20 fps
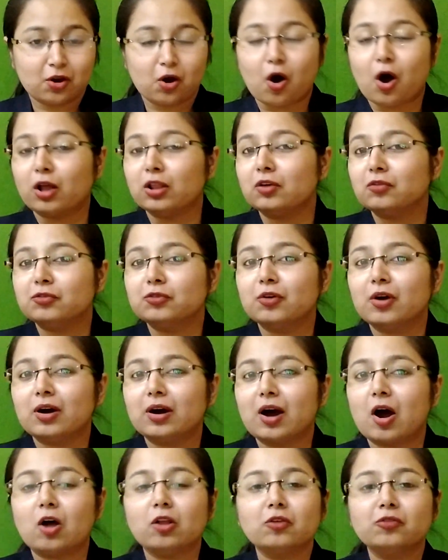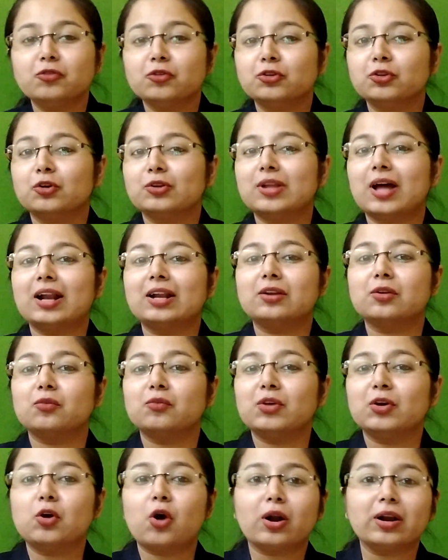All of you know that
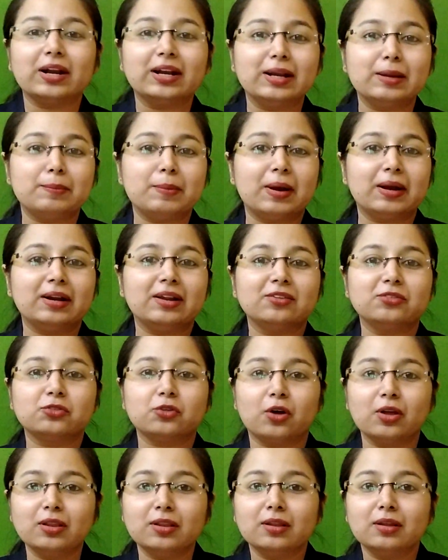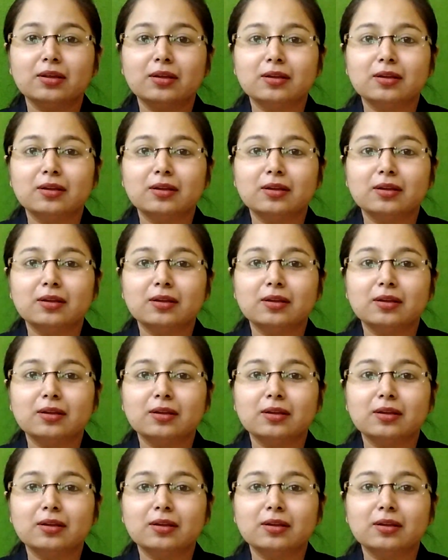we got independence on